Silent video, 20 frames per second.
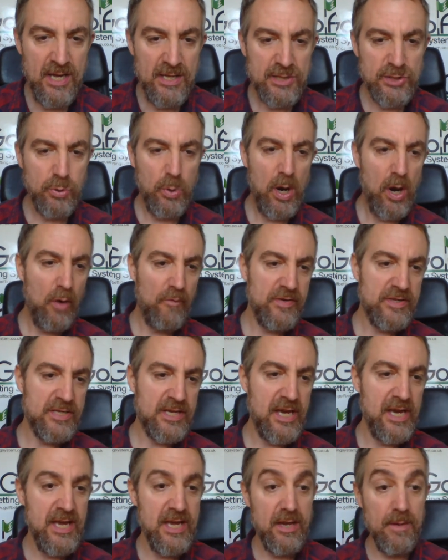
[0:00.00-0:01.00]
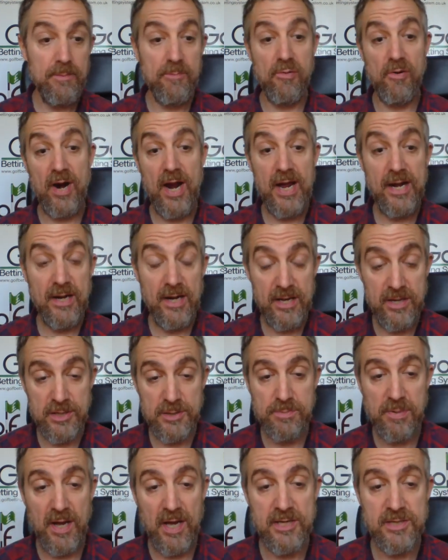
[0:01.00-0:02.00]
Twelve is Keegan Bradley, who's
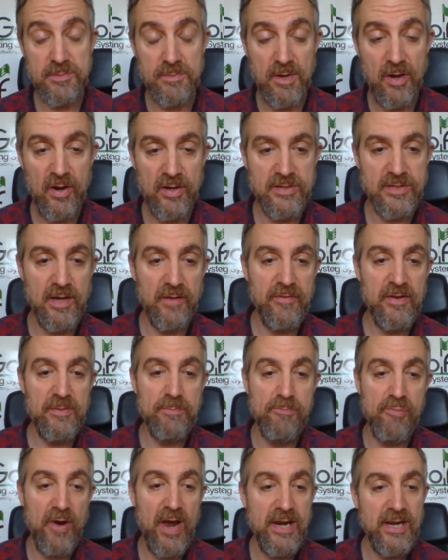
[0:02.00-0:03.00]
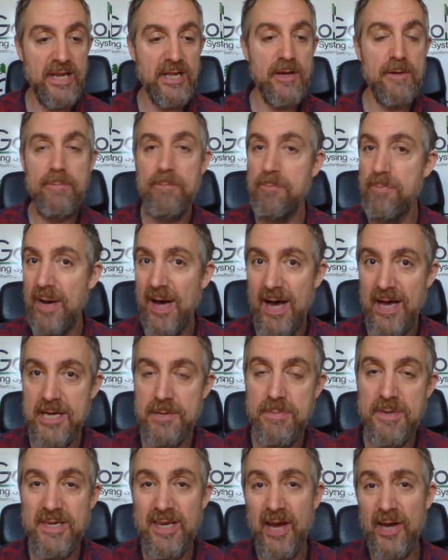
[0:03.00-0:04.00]
playing some nice stuff. If Bradley could putt, he'd
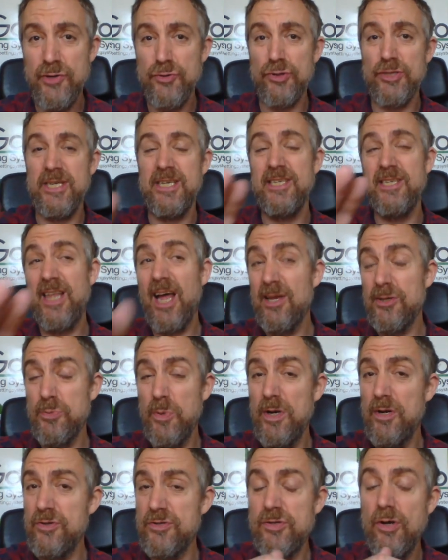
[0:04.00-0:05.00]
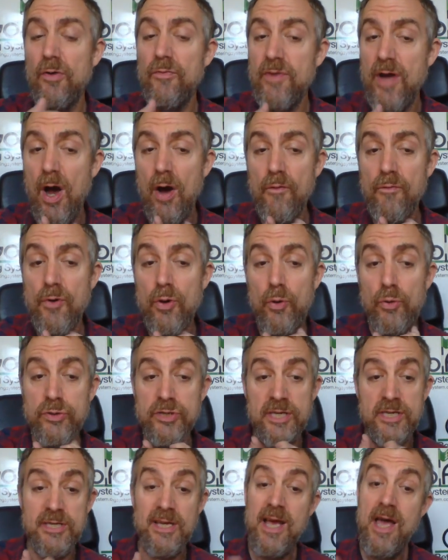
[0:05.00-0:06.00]
be dangerous. He does well on soft golf
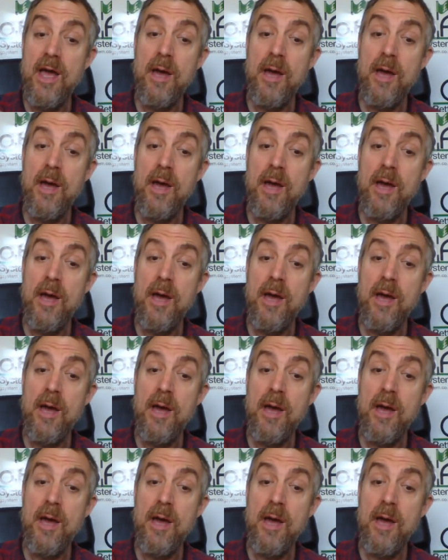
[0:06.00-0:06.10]
courses.